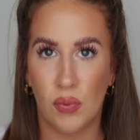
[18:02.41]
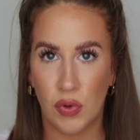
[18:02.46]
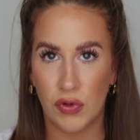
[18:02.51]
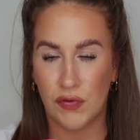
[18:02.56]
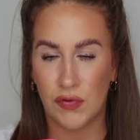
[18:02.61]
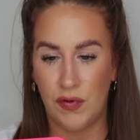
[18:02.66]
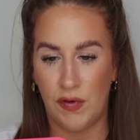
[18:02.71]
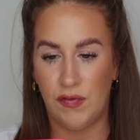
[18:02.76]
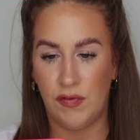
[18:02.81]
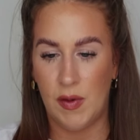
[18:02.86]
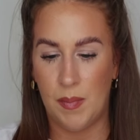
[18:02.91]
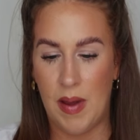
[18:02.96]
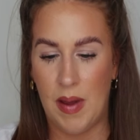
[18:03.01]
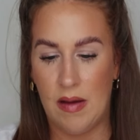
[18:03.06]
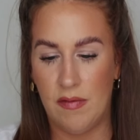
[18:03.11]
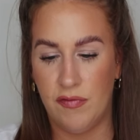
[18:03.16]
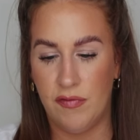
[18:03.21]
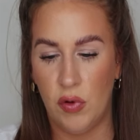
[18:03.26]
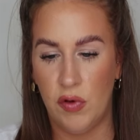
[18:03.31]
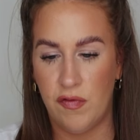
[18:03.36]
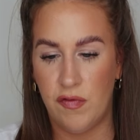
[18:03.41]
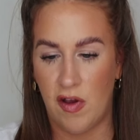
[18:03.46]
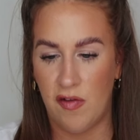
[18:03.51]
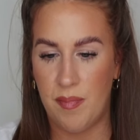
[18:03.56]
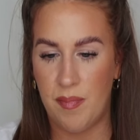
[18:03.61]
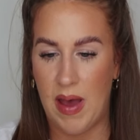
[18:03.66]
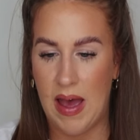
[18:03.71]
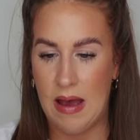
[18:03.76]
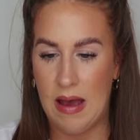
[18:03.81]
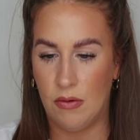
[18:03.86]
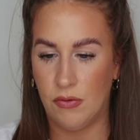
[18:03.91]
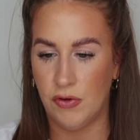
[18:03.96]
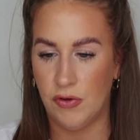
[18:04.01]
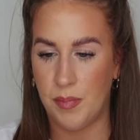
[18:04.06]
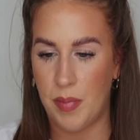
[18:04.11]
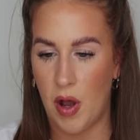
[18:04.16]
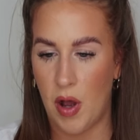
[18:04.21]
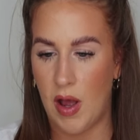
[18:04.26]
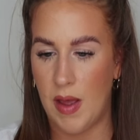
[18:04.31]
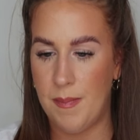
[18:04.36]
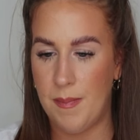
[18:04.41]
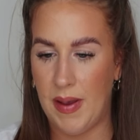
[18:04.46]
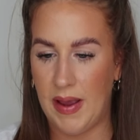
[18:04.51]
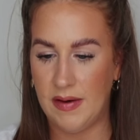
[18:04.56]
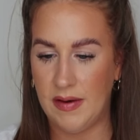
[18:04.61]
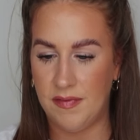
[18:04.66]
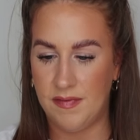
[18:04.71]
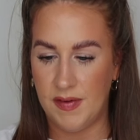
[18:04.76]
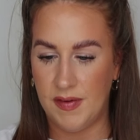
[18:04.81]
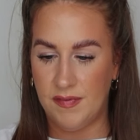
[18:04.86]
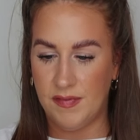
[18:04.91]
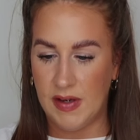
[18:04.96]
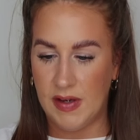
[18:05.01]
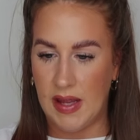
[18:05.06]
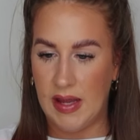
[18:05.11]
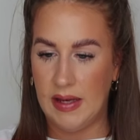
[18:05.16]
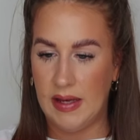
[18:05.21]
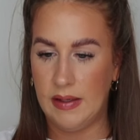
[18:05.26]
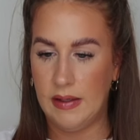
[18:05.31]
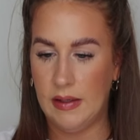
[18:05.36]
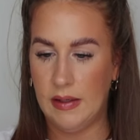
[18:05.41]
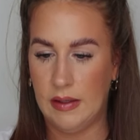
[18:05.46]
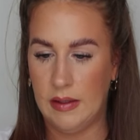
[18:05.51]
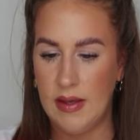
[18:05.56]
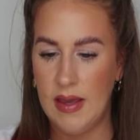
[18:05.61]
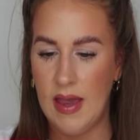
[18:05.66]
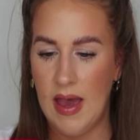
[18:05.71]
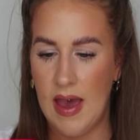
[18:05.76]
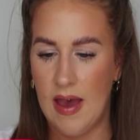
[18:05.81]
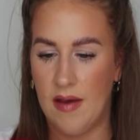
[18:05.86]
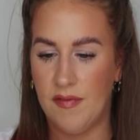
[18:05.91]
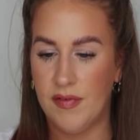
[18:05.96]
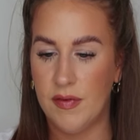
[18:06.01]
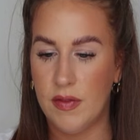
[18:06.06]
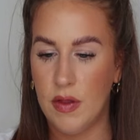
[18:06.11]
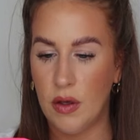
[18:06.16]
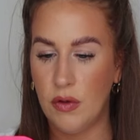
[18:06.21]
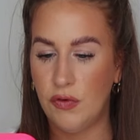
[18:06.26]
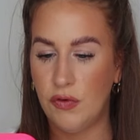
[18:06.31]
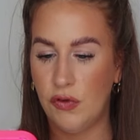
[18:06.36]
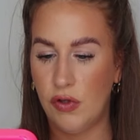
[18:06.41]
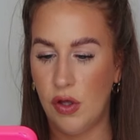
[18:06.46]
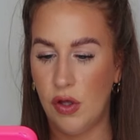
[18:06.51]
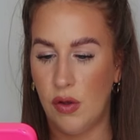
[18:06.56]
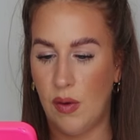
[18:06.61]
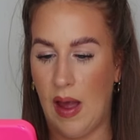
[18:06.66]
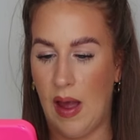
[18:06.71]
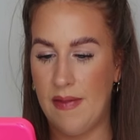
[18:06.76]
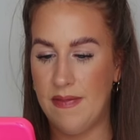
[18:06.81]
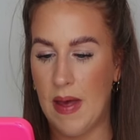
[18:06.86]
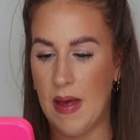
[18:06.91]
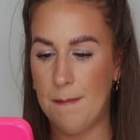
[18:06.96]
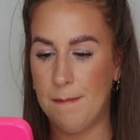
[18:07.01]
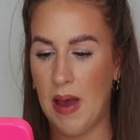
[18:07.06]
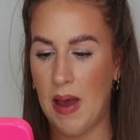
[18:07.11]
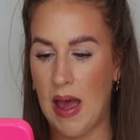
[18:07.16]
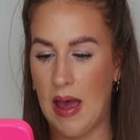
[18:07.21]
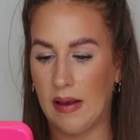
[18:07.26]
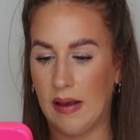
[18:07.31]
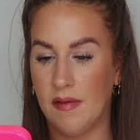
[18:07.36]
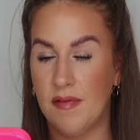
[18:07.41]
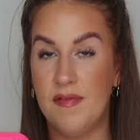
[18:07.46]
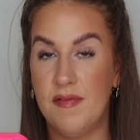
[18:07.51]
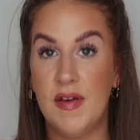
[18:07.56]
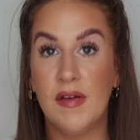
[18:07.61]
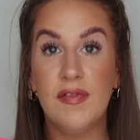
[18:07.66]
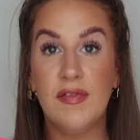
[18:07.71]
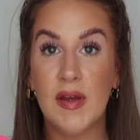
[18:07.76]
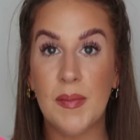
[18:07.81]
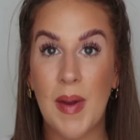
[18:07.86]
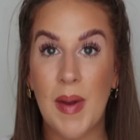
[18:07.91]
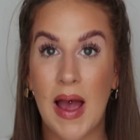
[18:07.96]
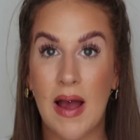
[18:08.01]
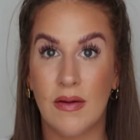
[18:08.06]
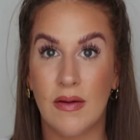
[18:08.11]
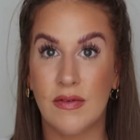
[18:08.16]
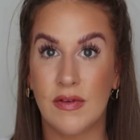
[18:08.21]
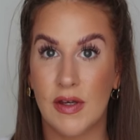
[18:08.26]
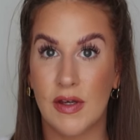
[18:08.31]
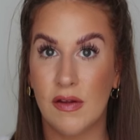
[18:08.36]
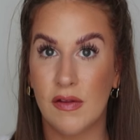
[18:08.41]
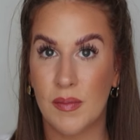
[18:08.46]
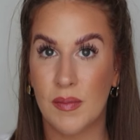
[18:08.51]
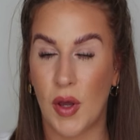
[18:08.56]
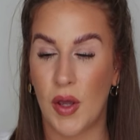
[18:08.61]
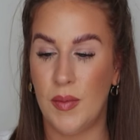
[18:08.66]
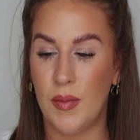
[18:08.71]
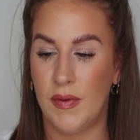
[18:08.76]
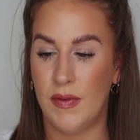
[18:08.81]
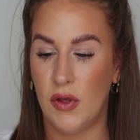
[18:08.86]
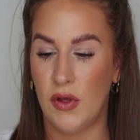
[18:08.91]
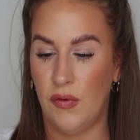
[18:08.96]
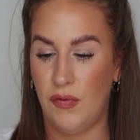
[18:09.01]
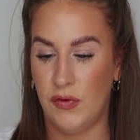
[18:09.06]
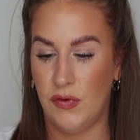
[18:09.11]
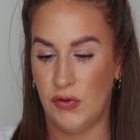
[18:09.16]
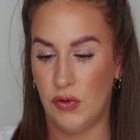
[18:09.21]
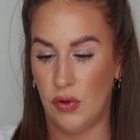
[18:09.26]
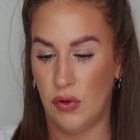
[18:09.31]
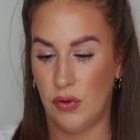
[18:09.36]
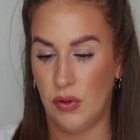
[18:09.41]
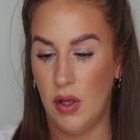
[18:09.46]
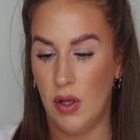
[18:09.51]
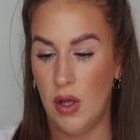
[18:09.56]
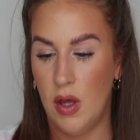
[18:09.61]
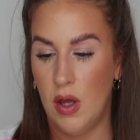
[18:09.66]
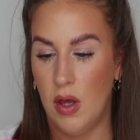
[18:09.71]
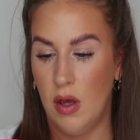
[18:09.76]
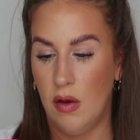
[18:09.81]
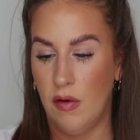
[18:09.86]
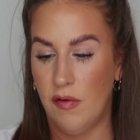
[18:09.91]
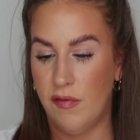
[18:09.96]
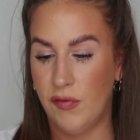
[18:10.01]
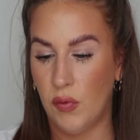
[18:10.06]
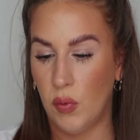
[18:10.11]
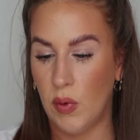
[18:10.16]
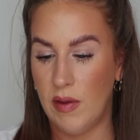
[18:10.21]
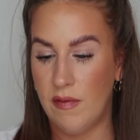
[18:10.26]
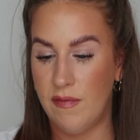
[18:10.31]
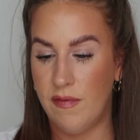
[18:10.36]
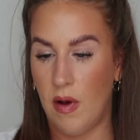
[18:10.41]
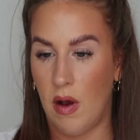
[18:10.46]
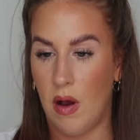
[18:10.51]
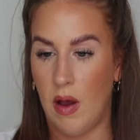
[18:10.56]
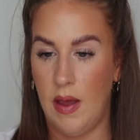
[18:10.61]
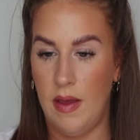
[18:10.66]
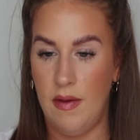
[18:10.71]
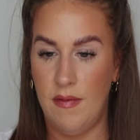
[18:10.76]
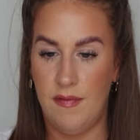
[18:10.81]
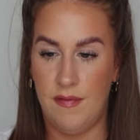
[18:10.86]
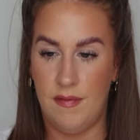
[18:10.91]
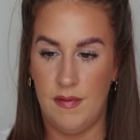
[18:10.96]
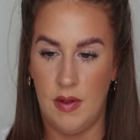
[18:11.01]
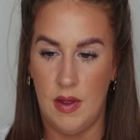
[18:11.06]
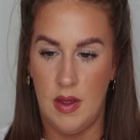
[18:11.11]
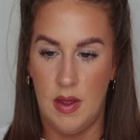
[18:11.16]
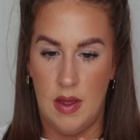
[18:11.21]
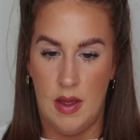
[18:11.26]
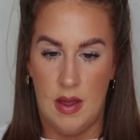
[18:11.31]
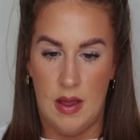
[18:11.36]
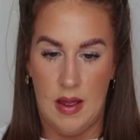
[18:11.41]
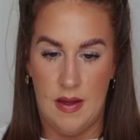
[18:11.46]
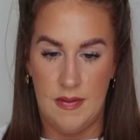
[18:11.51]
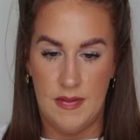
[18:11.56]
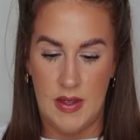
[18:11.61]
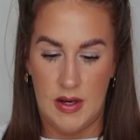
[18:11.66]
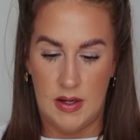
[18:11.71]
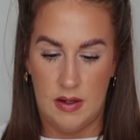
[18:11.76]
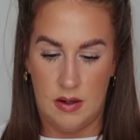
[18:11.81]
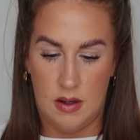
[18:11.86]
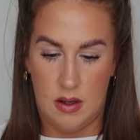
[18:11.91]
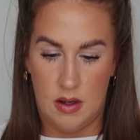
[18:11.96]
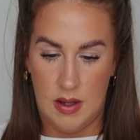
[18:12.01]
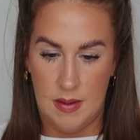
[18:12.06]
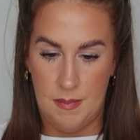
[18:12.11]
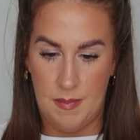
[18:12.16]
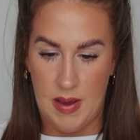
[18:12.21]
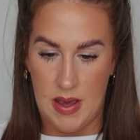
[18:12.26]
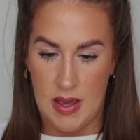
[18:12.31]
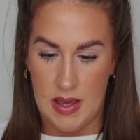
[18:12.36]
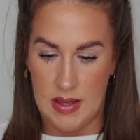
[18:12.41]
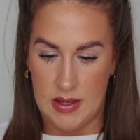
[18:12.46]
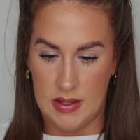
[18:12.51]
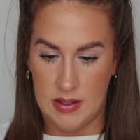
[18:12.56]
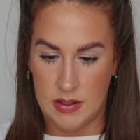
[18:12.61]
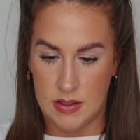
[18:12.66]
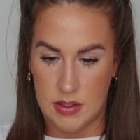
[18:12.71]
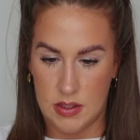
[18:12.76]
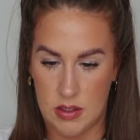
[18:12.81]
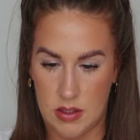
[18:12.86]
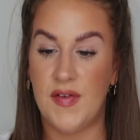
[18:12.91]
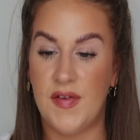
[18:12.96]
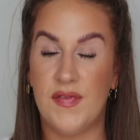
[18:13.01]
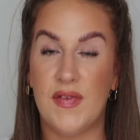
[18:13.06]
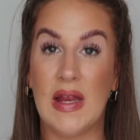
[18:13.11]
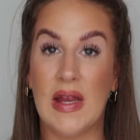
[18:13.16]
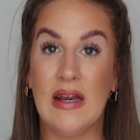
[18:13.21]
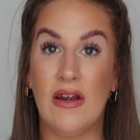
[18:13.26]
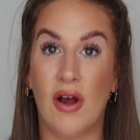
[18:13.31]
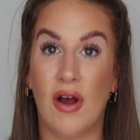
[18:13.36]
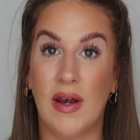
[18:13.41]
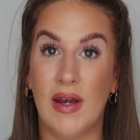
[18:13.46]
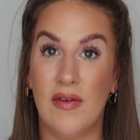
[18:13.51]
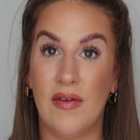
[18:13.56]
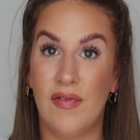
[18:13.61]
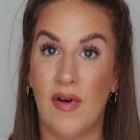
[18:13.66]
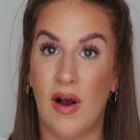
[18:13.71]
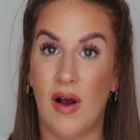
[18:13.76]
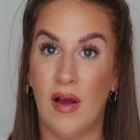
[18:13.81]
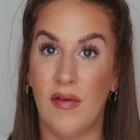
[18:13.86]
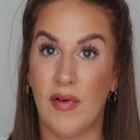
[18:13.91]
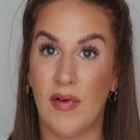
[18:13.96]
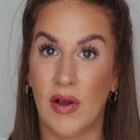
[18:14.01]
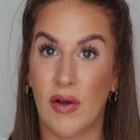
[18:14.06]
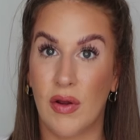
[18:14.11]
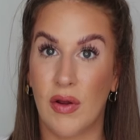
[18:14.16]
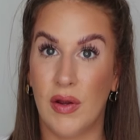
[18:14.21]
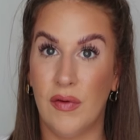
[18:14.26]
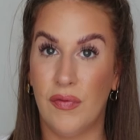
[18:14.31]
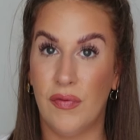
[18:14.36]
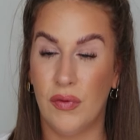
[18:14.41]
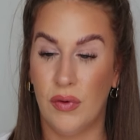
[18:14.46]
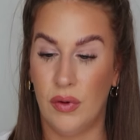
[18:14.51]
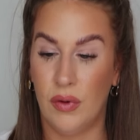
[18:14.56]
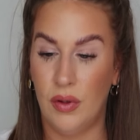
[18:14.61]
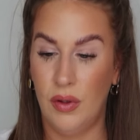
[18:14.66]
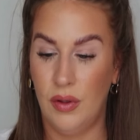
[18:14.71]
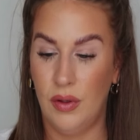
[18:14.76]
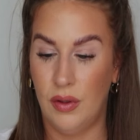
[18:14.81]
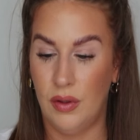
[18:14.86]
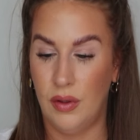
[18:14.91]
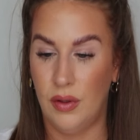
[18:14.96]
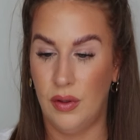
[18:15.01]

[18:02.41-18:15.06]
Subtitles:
Was £50, £45, but I paid £15. Yeah, for those two and that bag, £50. And at the moment, the offer's on £45. And then I paid £15.95 I got it for.